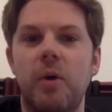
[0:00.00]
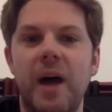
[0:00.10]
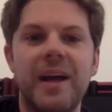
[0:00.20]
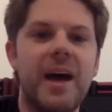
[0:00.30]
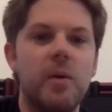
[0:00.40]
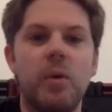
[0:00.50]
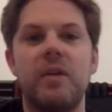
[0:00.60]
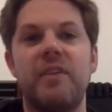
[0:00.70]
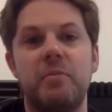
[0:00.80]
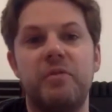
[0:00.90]
I got it where
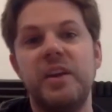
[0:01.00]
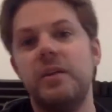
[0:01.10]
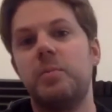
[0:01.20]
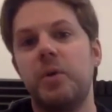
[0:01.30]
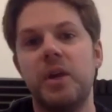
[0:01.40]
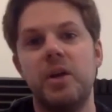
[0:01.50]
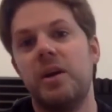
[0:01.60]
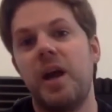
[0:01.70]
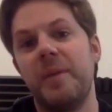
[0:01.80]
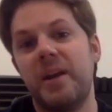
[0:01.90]
if I'm feeling pretty good
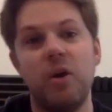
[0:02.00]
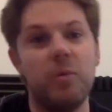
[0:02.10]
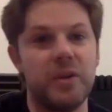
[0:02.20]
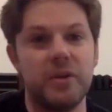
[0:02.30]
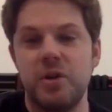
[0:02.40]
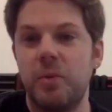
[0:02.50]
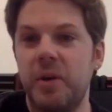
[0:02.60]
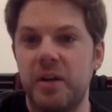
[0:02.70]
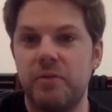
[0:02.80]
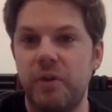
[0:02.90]
and I'm at home and there's
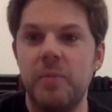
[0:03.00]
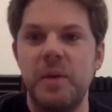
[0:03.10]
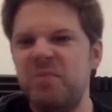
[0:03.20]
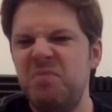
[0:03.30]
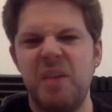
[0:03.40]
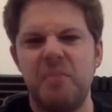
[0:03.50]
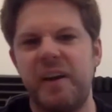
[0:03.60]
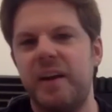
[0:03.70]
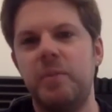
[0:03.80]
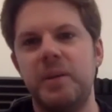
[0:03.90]
nobody in front of me, yeah, I'm
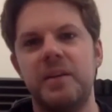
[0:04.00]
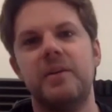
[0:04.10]
fine, no big deal.